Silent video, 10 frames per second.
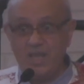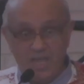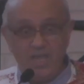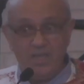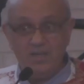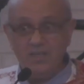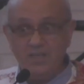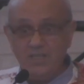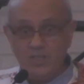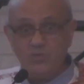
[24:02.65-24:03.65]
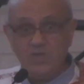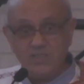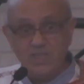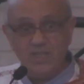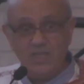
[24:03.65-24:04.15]
Again, you will
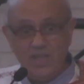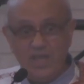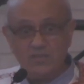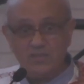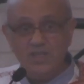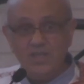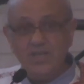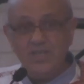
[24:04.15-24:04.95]
see that in,